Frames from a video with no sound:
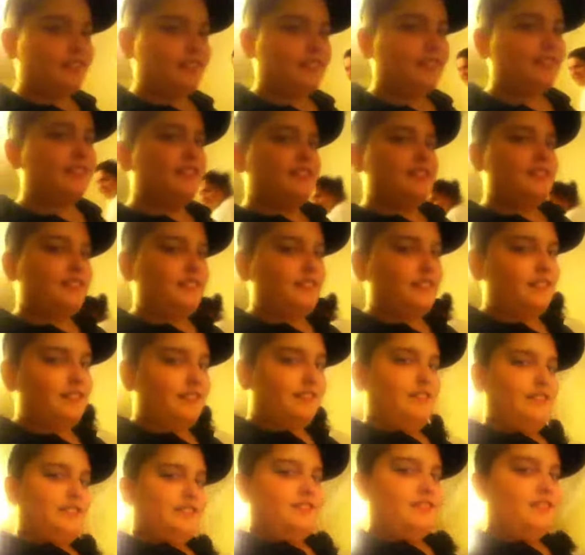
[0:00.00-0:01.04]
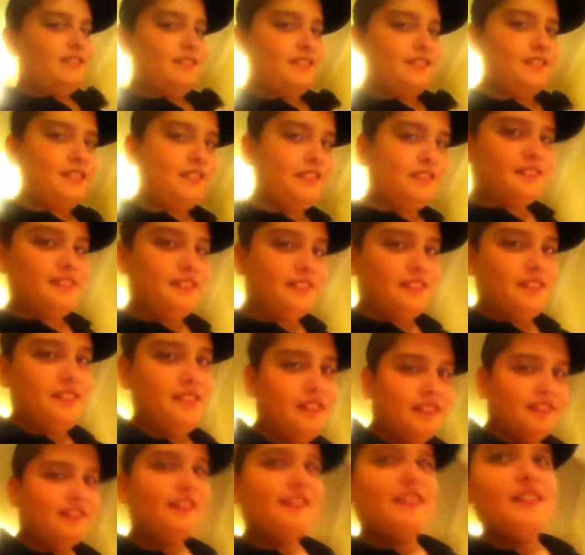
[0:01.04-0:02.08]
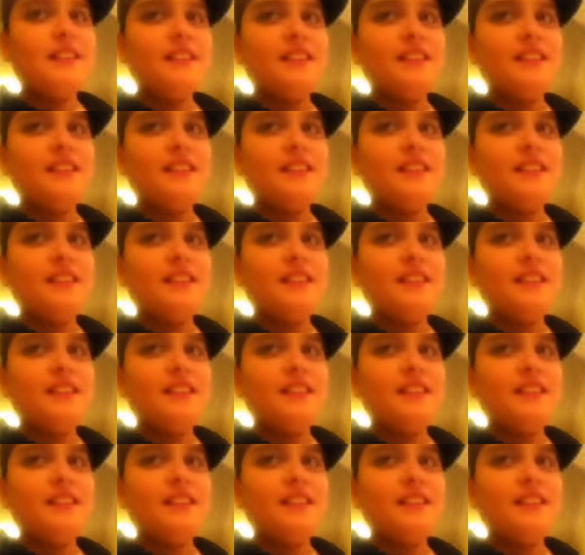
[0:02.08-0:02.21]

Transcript: (silence)